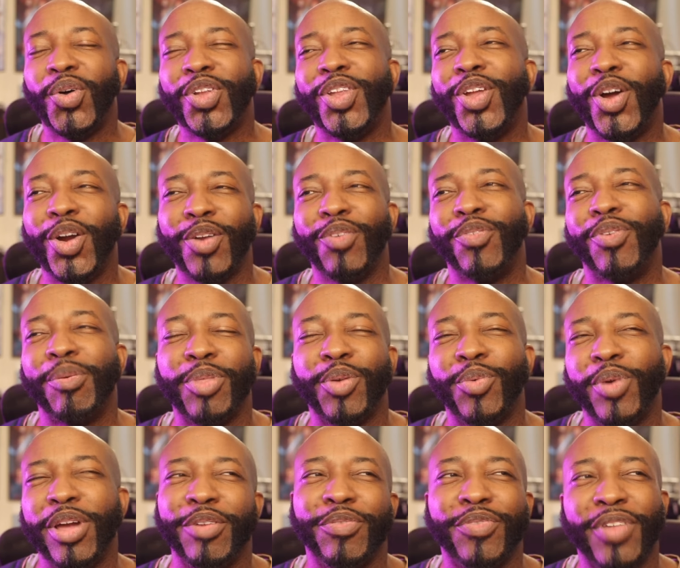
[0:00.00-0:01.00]
learning from the
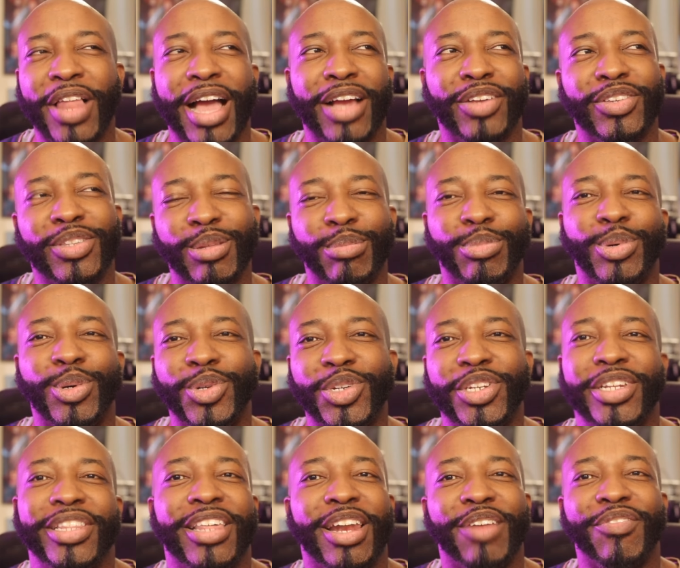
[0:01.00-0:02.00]
red flags and the
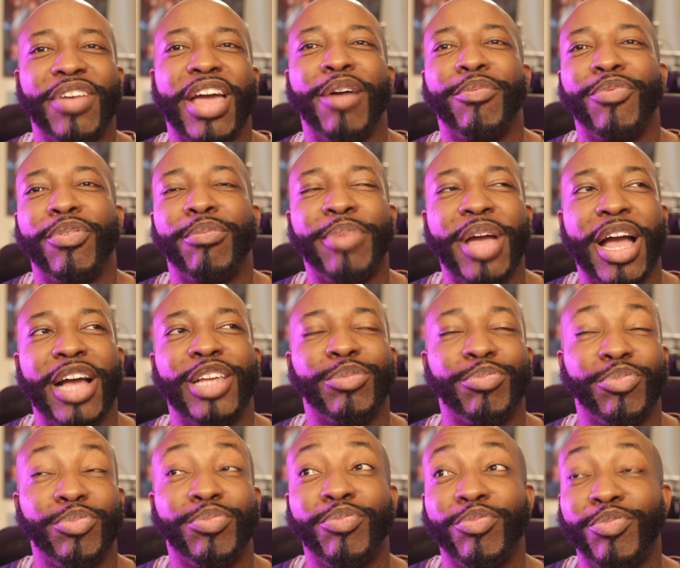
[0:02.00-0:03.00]
bullshit that I've had from past
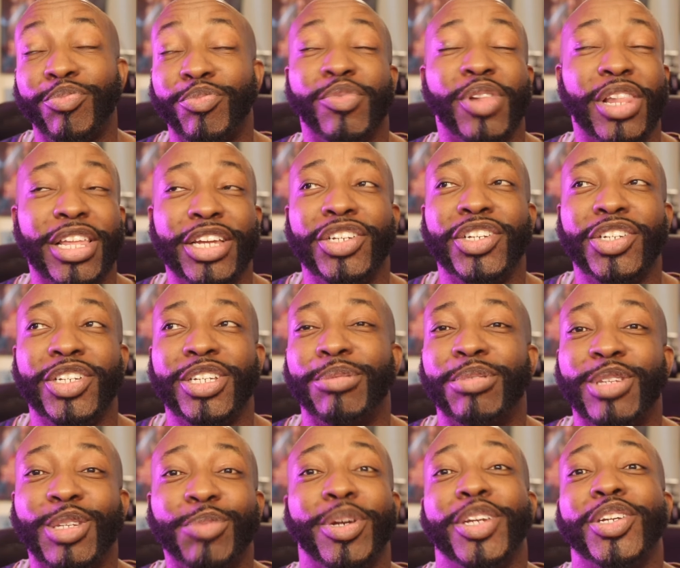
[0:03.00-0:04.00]

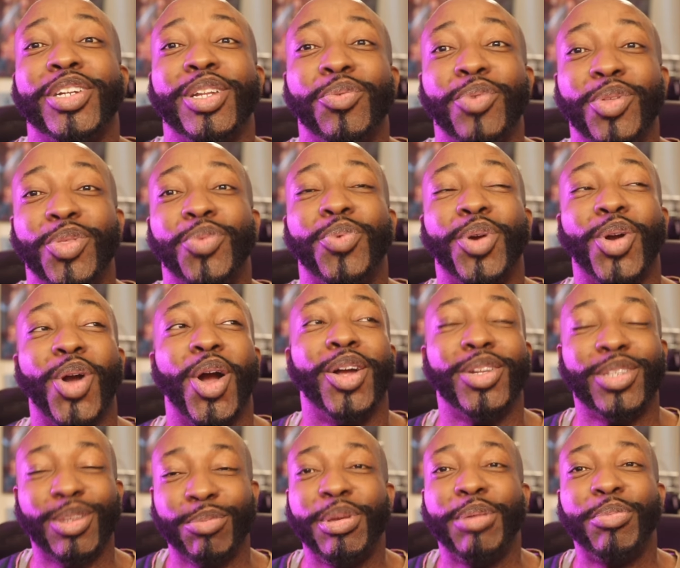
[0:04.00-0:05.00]
relationships, especially with
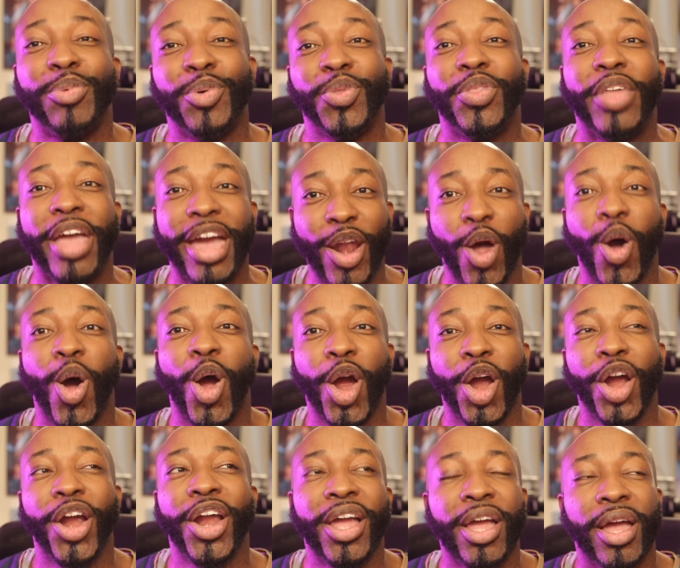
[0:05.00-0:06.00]
regards to people that
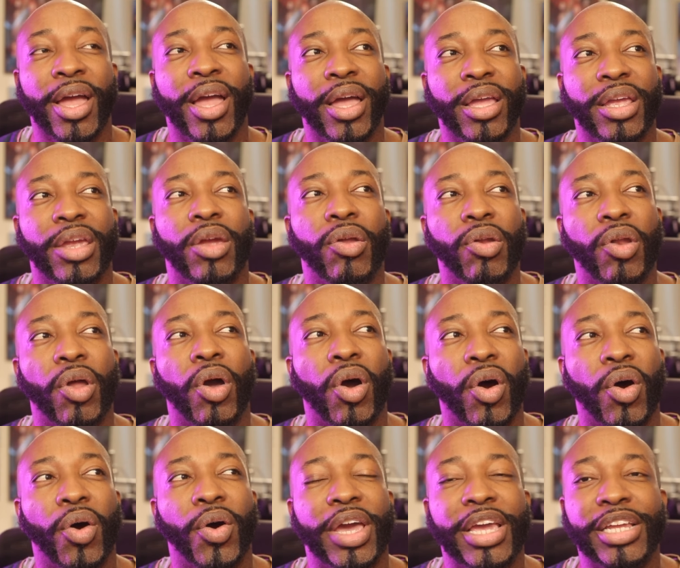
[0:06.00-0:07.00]
are, you
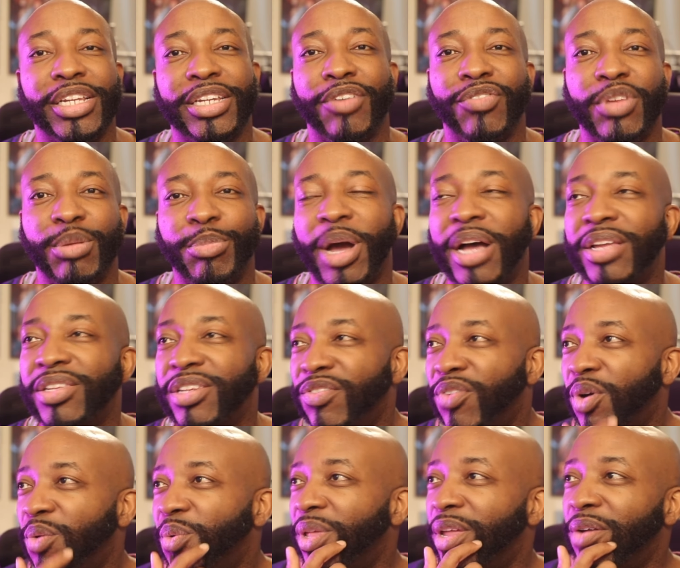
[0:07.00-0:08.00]
know, HIV positive
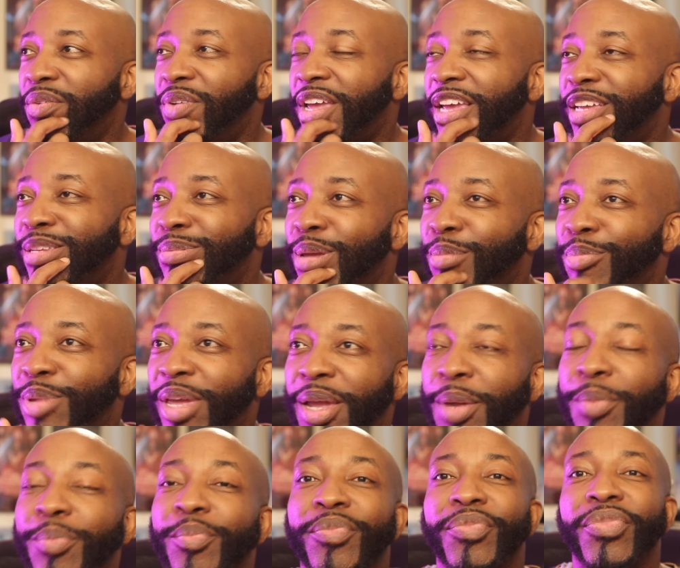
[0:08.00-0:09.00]
or whatever the case may
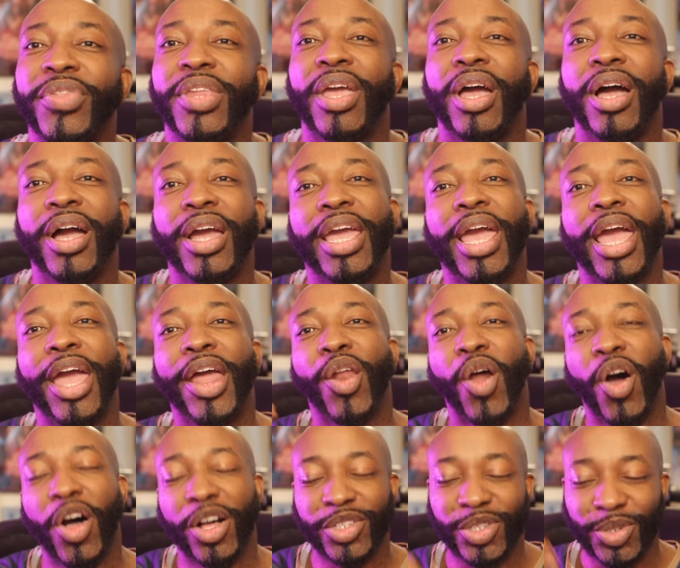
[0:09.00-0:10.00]
be. Again,
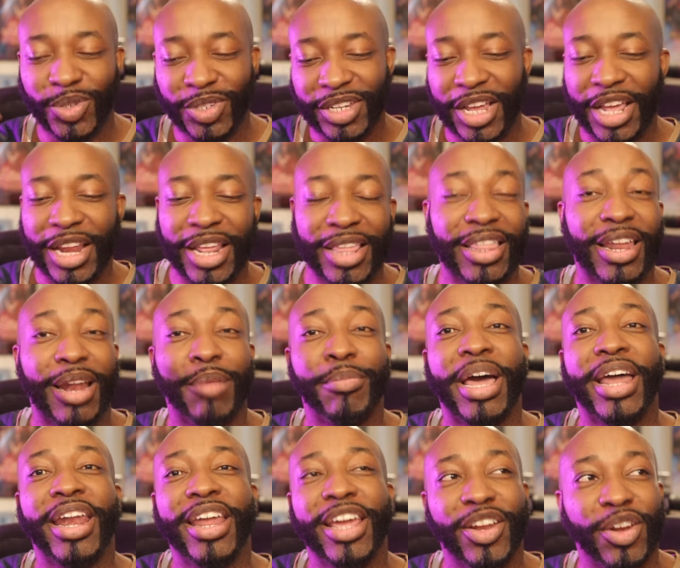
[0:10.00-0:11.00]
also stating that I'm
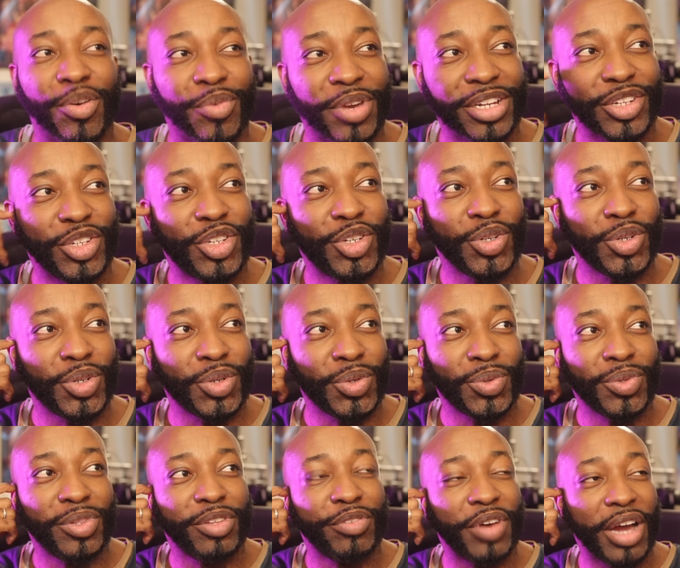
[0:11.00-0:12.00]
not ignorant
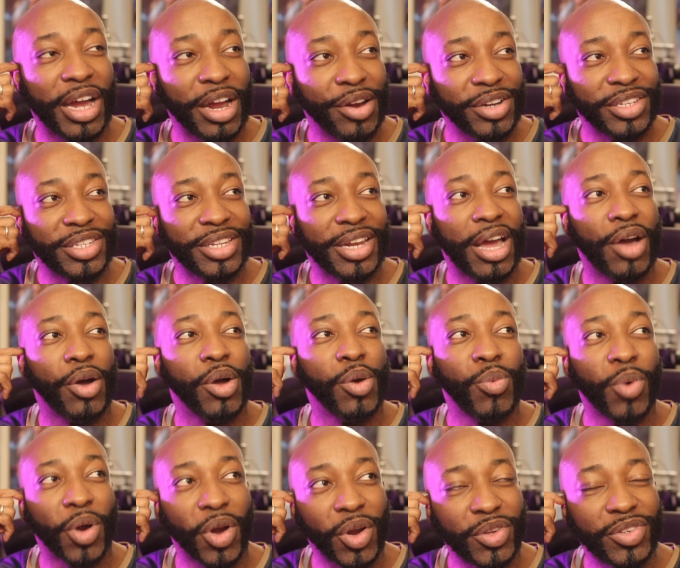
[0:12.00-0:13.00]
to the virus and how it
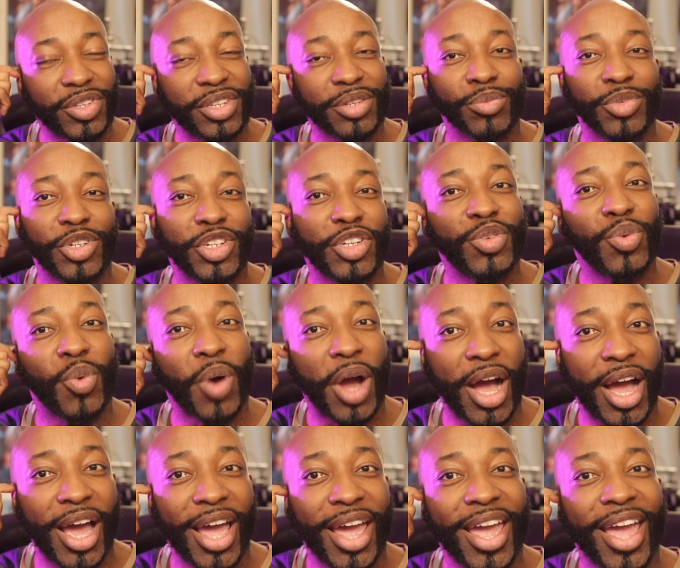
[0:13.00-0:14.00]
works, and which is
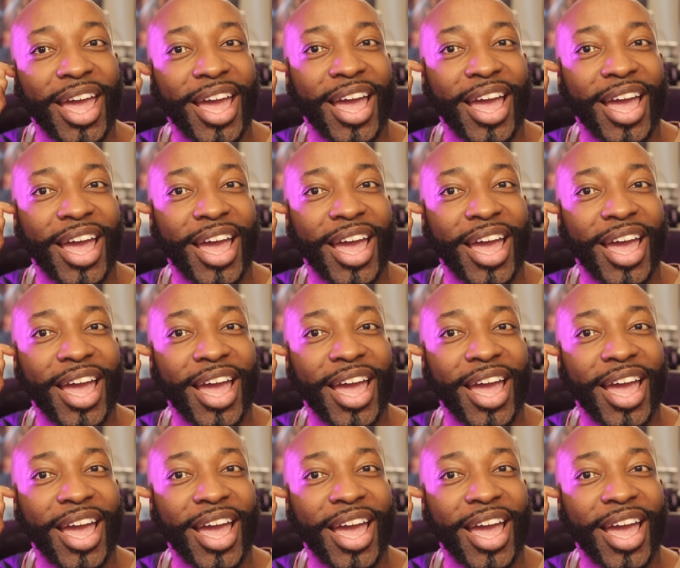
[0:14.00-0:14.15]
why